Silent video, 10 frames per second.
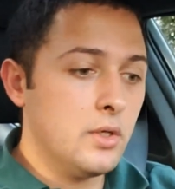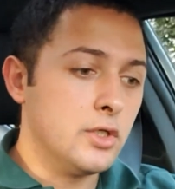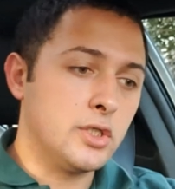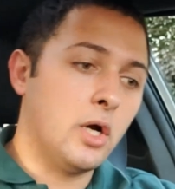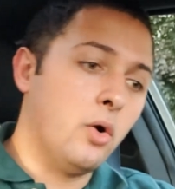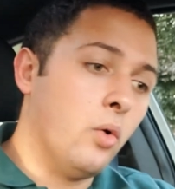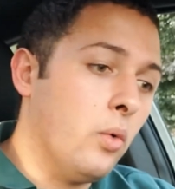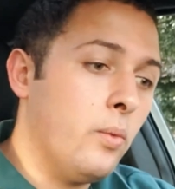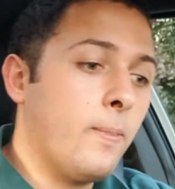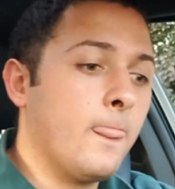So
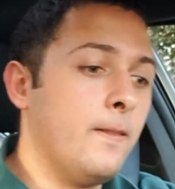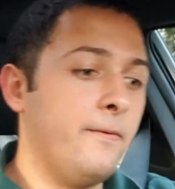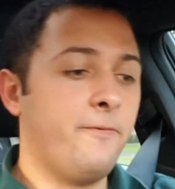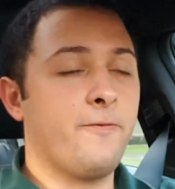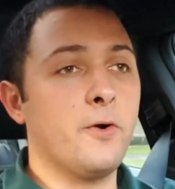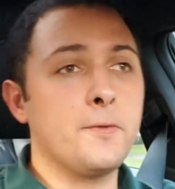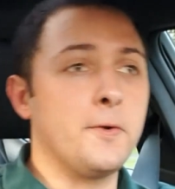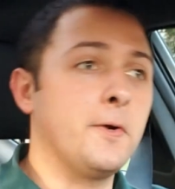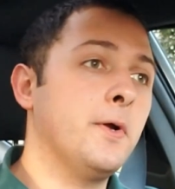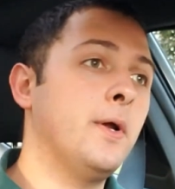
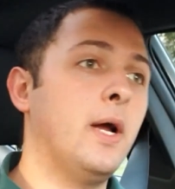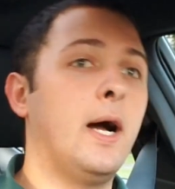further,